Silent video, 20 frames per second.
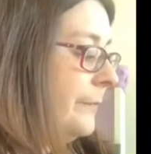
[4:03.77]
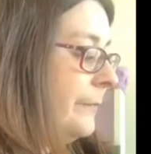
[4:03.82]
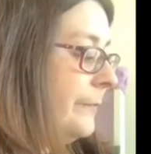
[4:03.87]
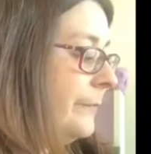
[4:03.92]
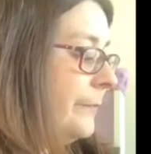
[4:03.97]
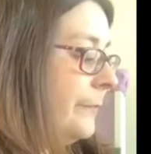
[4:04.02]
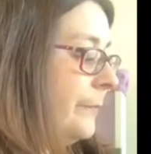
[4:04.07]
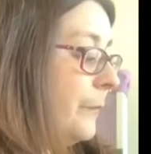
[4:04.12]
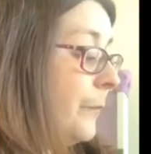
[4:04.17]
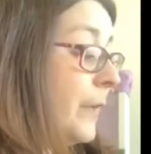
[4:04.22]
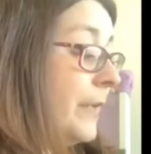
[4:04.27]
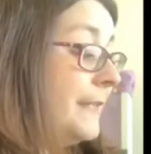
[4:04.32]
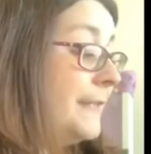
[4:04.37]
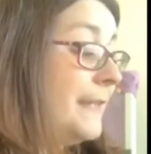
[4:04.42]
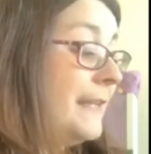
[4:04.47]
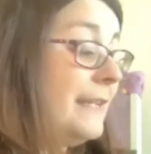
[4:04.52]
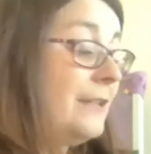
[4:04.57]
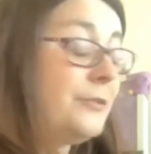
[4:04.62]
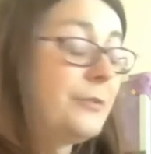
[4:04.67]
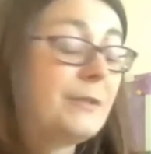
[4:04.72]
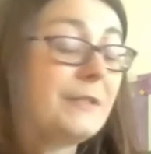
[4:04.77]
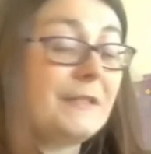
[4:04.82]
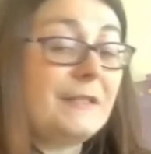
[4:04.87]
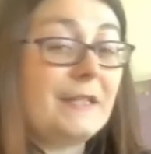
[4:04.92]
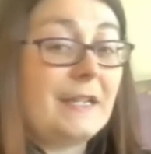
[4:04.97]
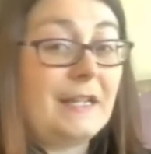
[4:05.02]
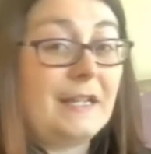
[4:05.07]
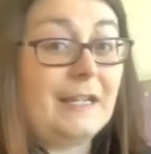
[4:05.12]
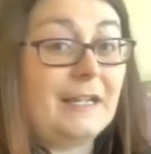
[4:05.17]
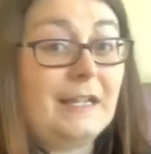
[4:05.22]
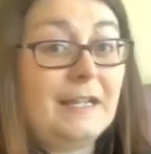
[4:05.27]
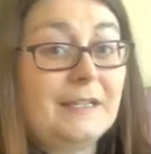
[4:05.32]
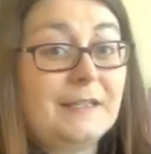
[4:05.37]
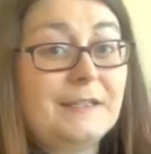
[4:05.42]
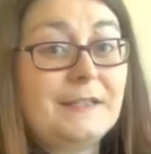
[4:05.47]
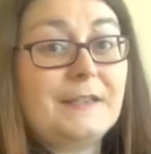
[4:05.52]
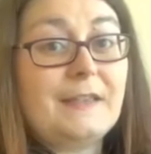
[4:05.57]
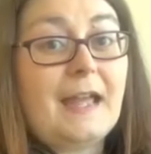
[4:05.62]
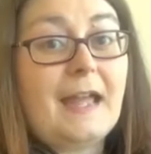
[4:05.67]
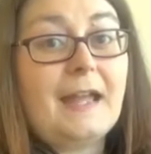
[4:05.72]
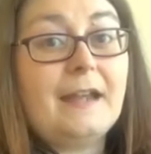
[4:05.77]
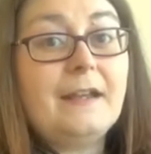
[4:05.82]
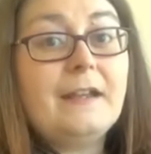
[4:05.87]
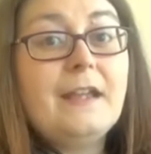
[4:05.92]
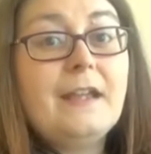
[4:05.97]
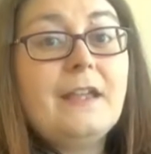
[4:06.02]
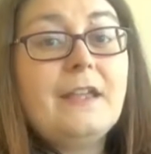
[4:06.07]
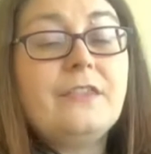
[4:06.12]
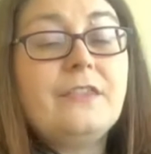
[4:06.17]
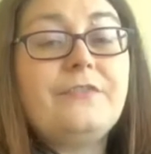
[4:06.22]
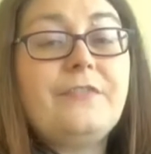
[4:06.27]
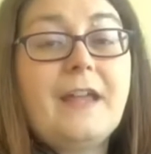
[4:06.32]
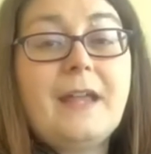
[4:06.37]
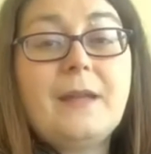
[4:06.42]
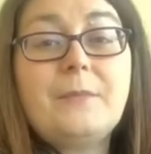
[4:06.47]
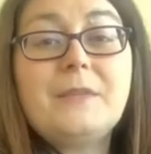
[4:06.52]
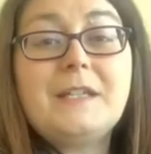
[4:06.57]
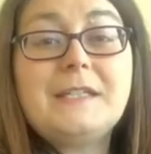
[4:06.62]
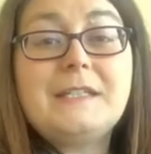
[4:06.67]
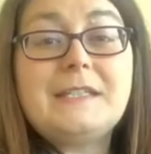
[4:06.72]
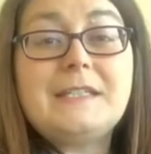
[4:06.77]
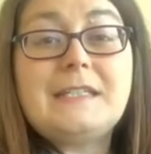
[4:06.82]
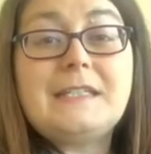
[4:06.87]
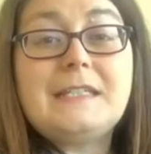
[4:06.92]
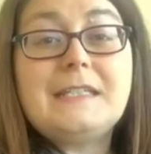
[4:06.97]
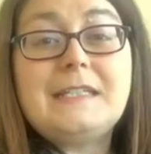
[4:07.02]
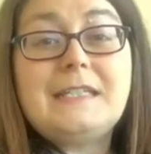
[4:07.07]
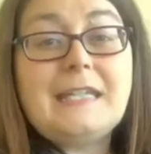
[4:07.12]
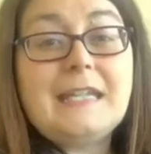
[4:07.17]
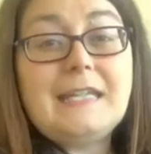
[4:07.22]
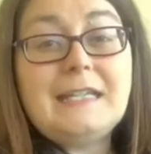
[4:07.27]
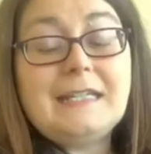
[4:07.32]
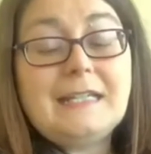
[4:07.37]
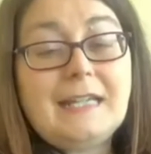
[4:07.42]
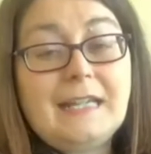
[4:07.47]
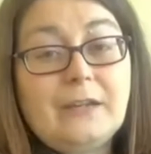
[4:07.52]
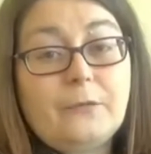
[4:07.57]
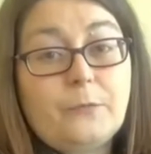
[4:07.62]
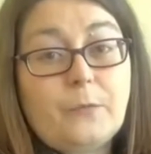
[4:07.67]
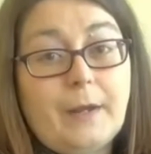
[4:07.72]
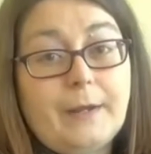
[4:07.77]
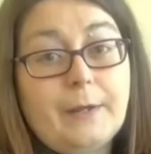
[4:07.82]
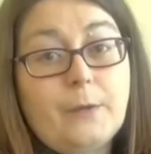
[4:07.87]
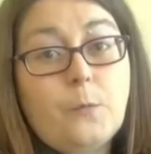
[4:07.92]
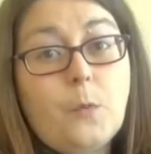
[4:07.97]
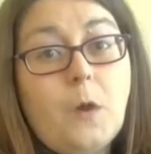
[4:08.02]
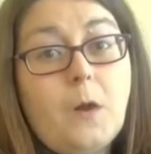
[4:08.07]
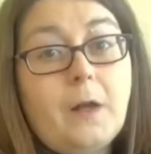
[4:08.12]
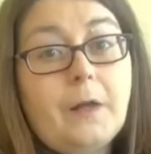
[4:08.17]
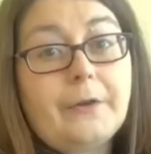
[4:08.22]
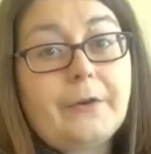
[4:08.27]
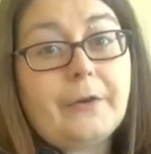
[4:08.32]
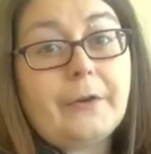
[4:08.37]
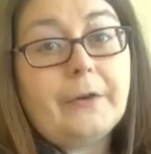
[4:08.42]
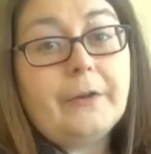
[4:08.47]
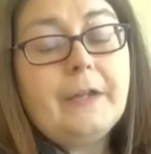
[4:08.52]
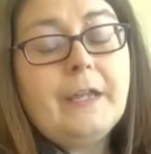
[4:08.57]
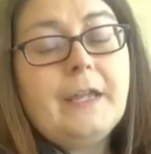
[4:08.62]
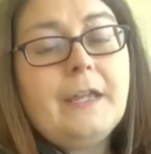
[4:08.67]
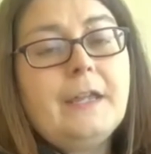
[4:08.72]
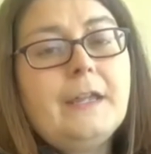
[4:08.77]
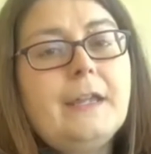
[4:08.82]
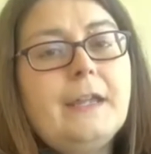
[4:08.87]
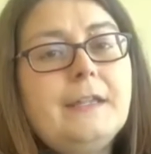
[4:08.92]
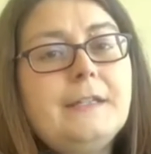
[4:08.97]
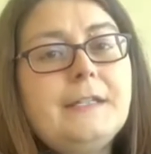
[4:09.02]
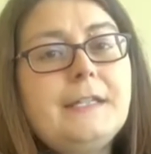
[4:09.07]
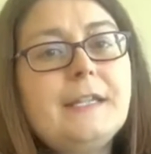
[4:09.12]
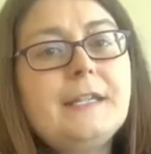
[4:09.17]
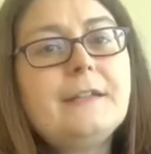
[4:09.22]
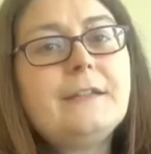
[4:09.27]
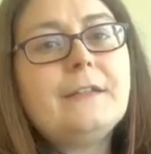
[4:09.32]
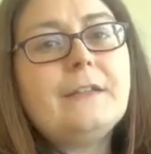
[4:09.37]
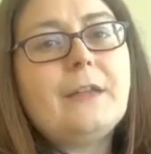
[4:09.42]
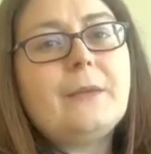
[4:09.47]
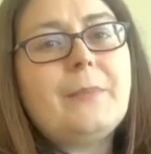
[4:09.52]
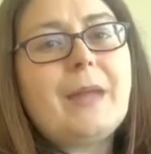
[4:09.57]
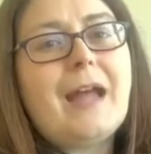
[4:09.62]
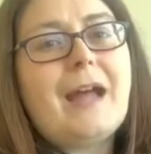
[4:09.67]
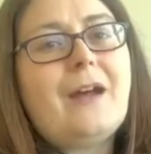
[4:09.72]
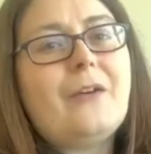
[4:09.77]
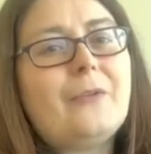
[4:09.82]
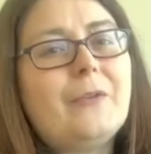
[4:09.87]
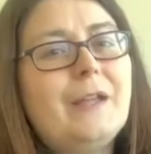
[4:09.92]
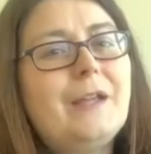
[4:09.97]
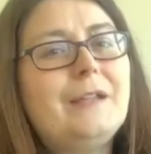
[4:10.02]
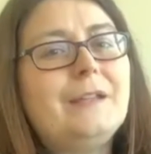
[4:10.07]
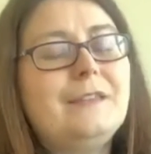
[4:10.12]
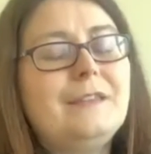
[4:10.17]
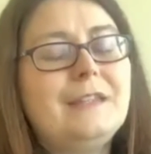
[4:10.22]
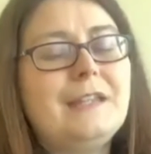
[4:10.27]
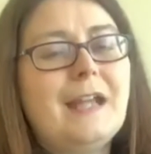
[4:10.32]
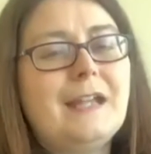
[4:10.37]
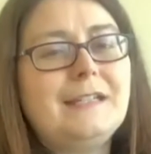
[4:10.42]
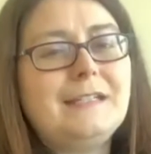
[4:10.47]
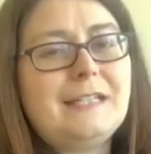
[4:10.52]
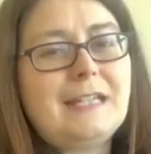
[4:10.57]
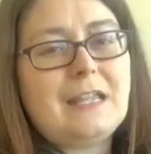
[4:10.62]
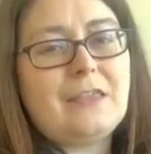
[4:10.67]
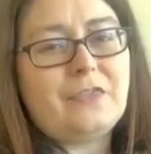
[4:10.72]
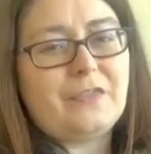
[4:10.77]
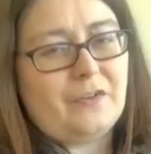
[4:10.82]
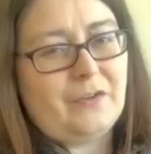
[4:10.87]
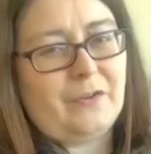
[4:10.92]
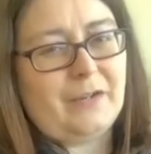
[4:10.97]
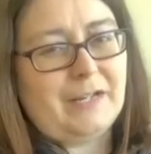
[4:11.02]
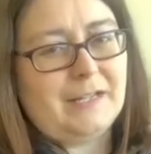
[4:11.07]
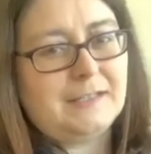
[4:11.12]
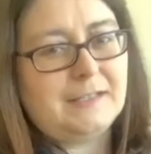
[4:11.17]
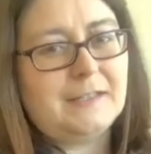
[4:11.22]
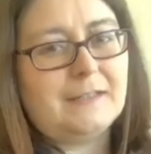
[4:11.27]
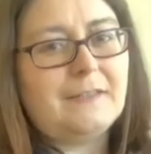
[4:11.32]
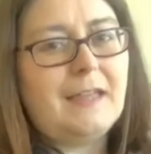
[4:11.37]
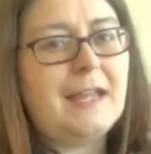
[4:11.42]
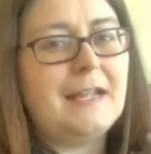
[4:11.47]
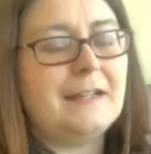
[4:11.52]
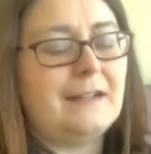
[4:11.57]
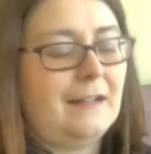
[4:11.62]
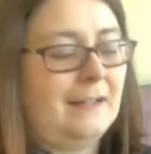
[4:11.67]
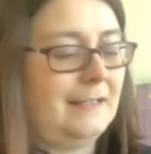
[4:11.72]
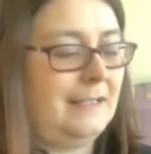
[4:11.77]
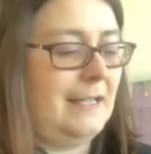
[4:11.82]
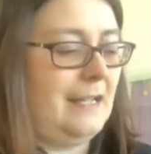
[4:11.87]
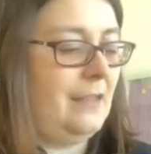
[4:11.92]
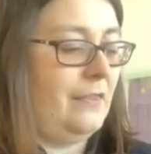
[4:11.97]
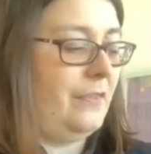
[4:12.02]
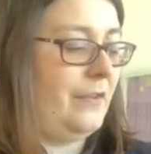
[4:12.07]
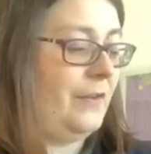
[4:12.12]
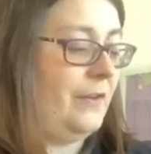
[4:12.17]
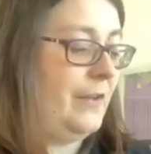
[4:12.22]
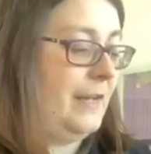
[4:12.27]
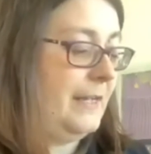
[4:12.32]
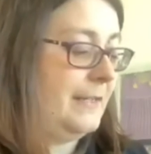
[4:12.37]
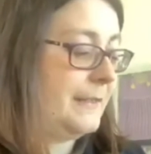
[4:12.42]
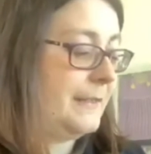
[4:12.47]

what is interesting is that the family didn't get running water until about the 1930s, the late 1930s.